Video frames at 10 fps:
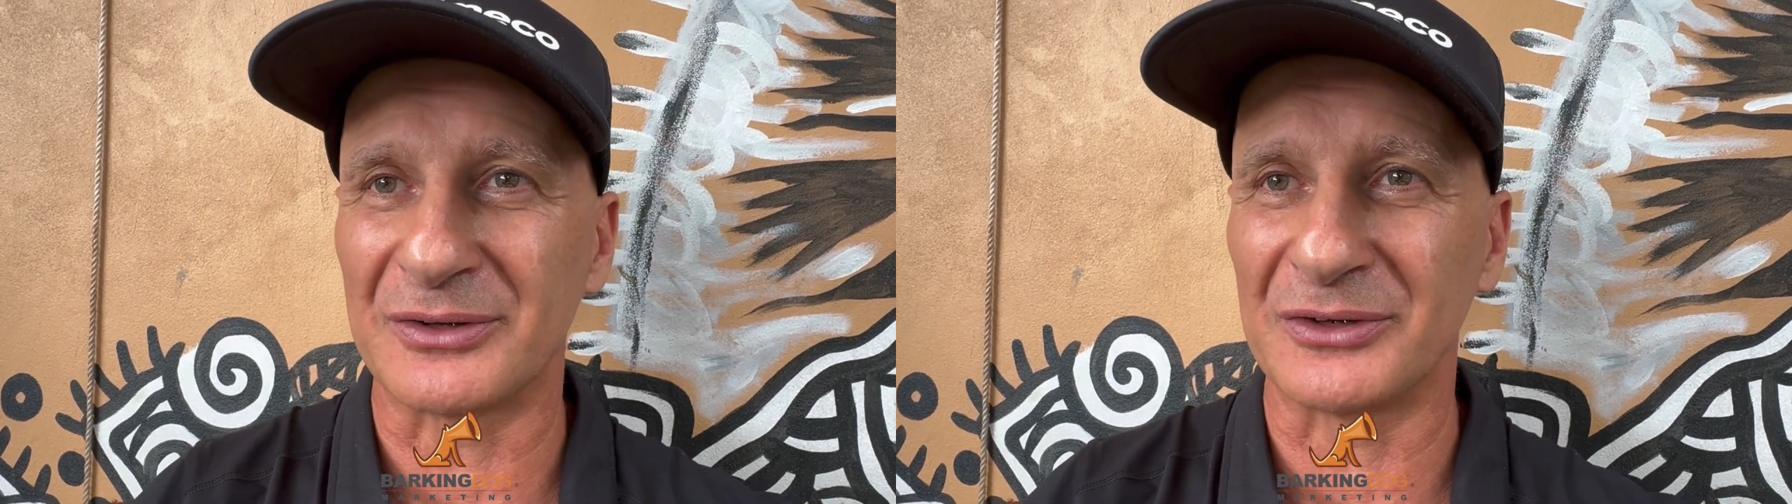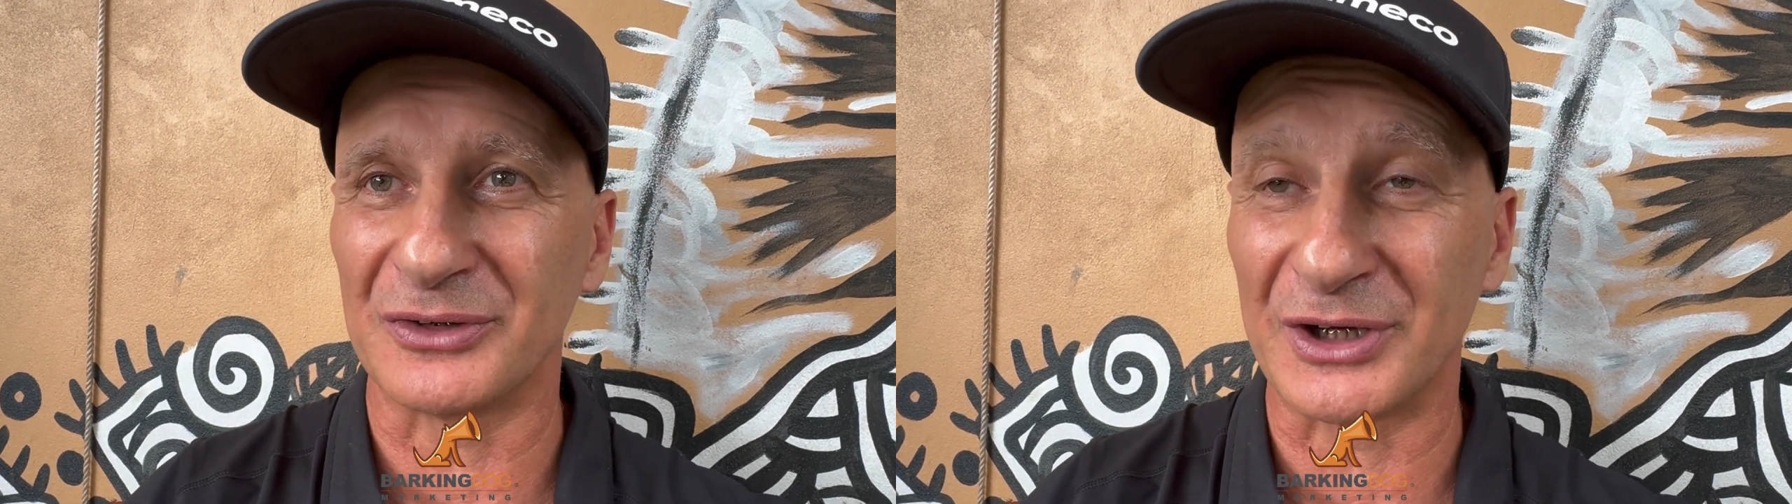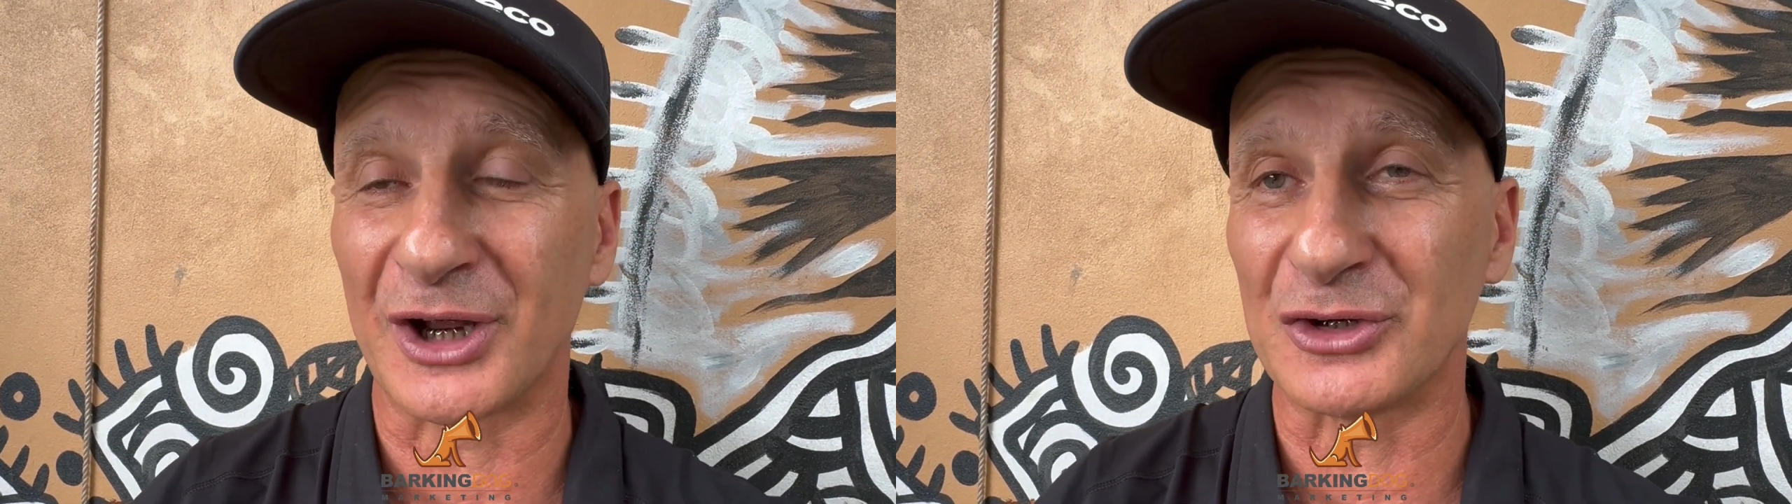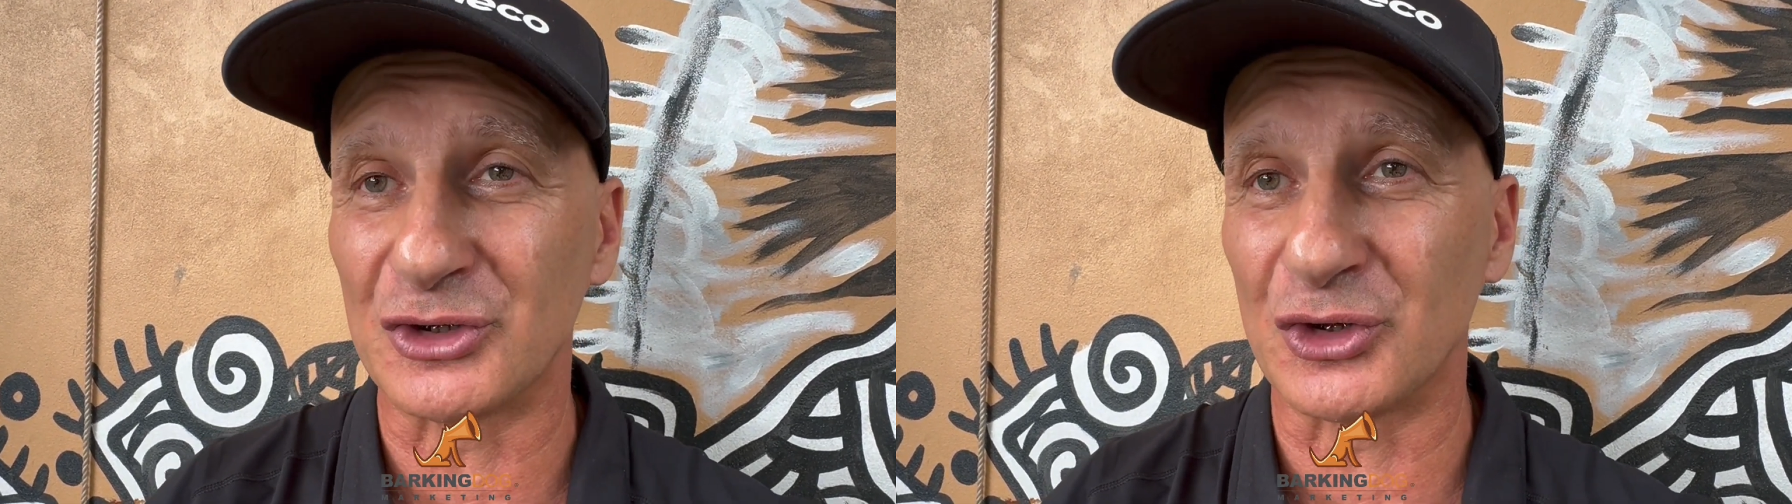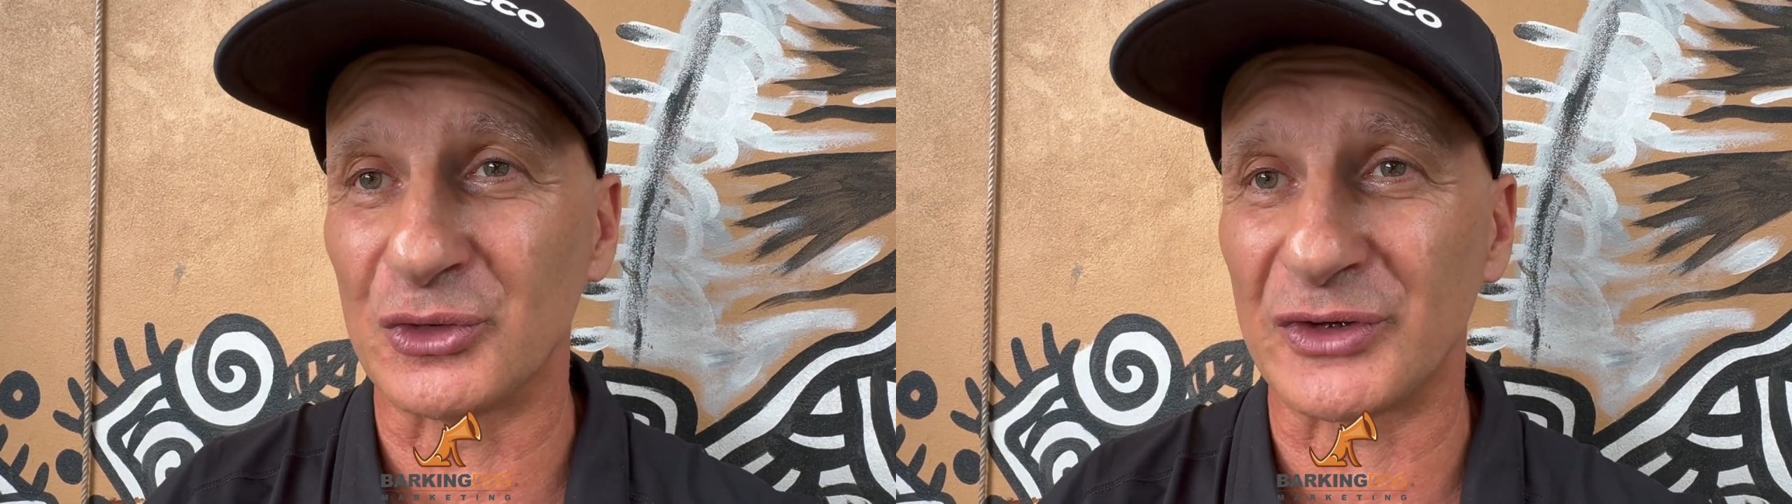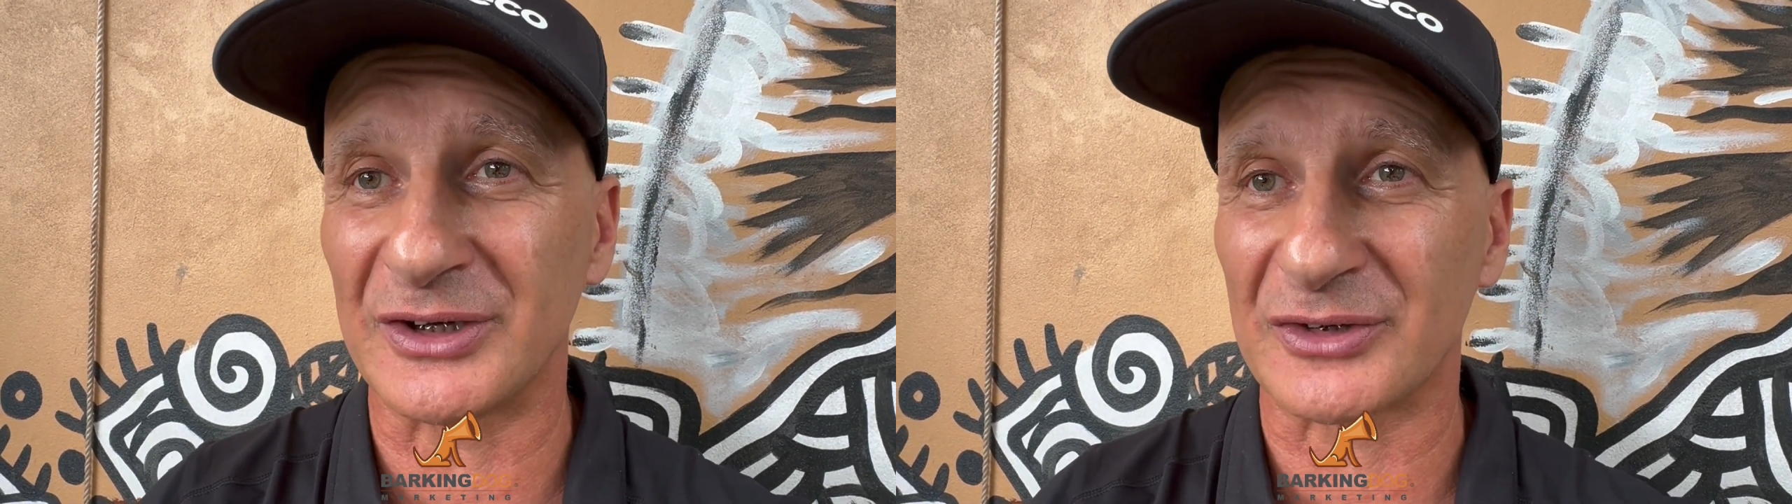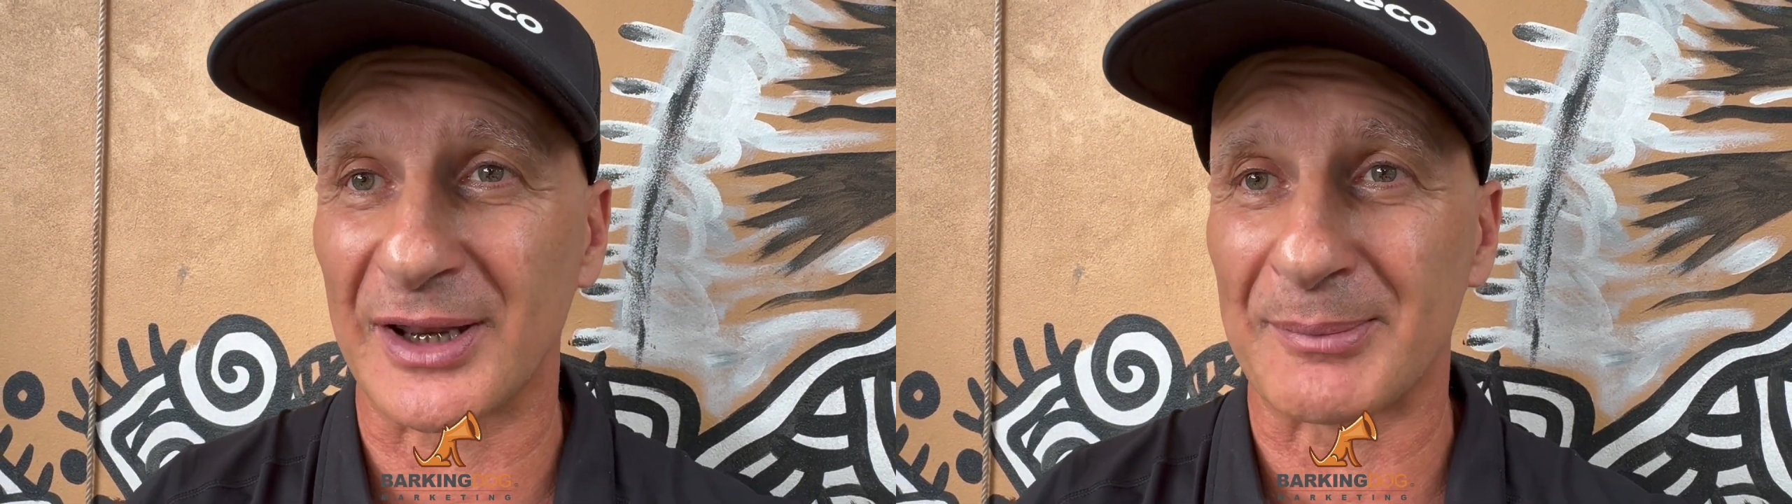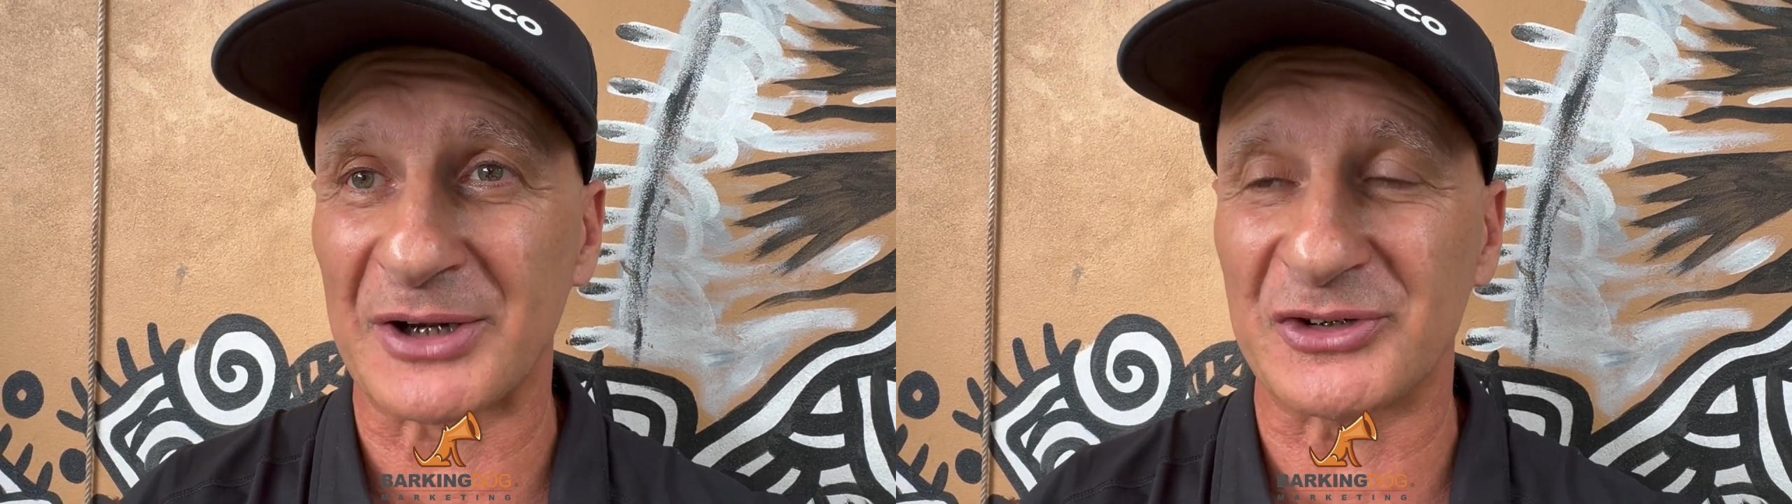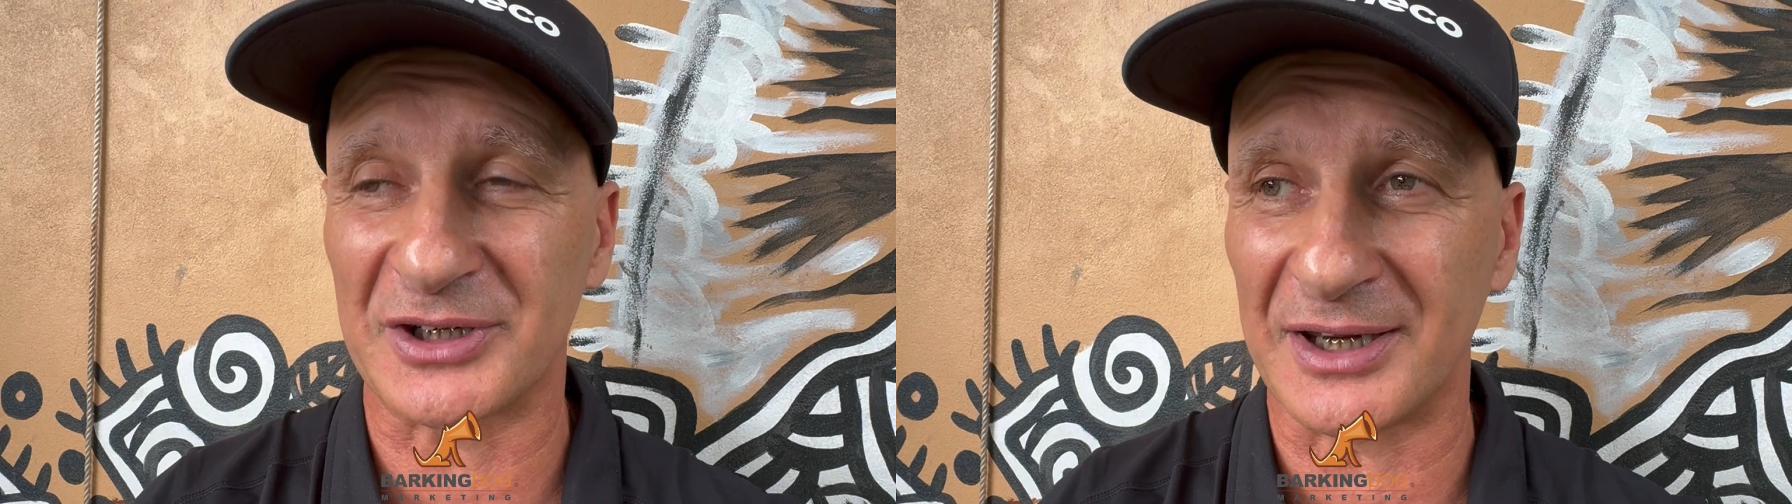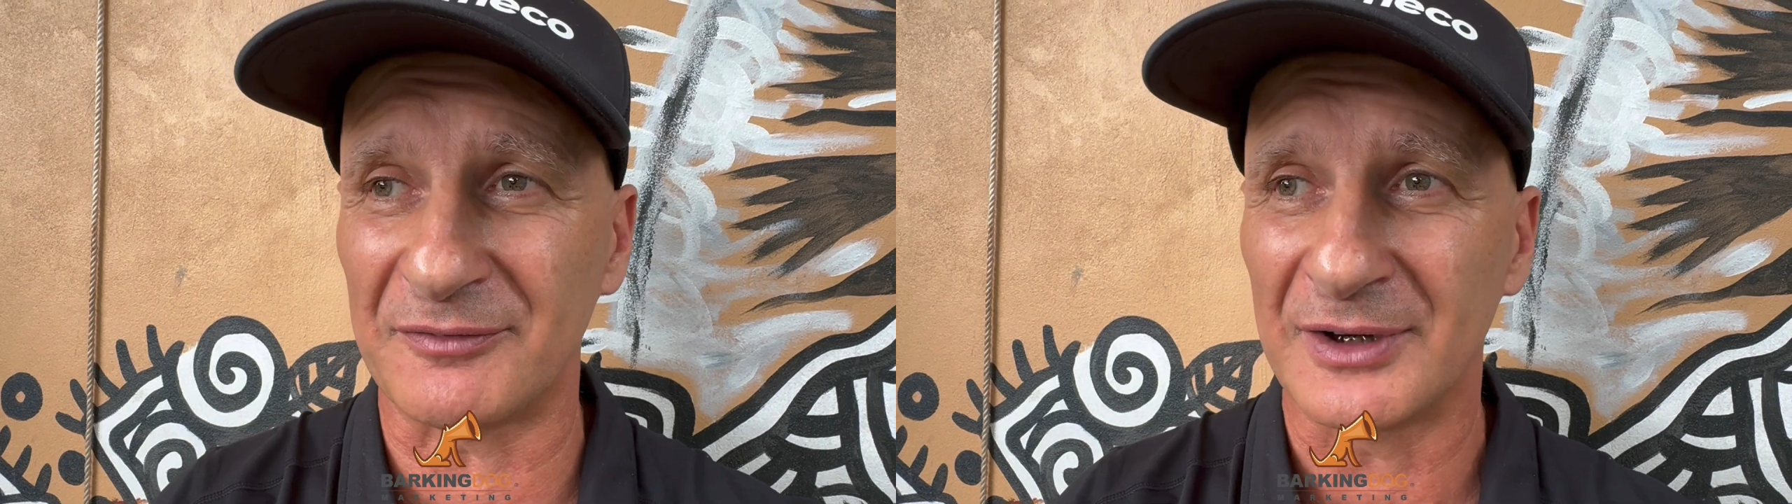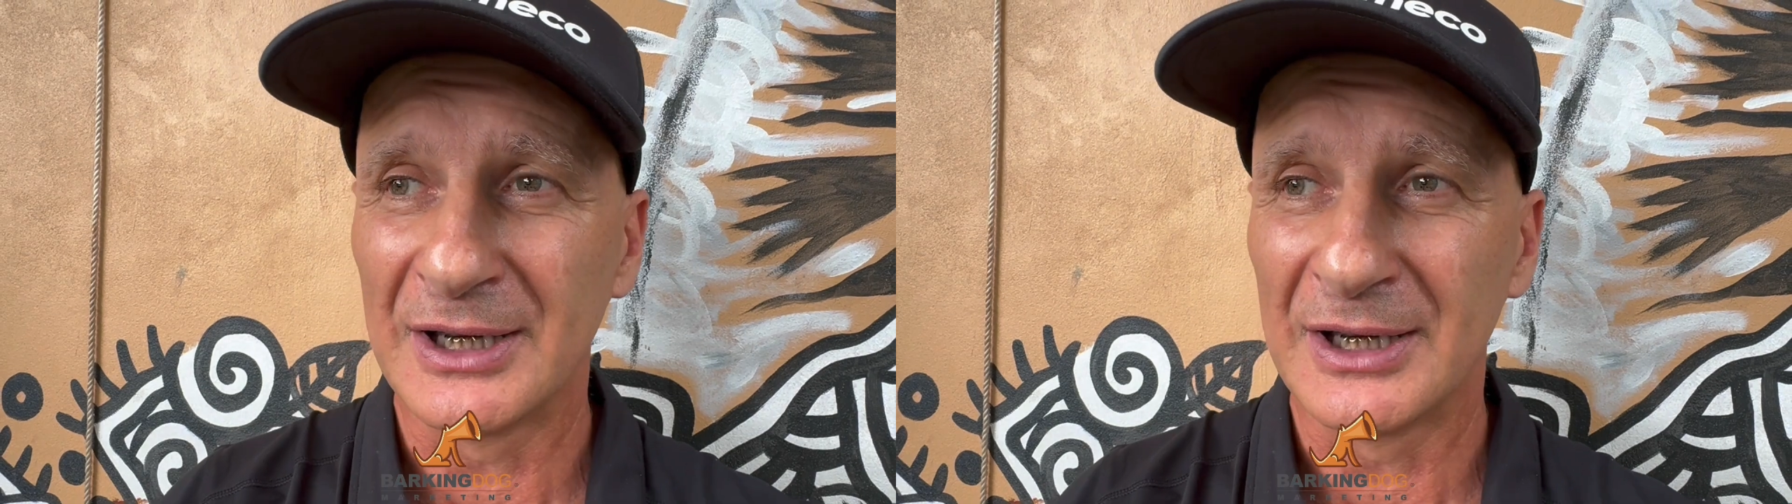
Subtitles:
you do things and how much you give.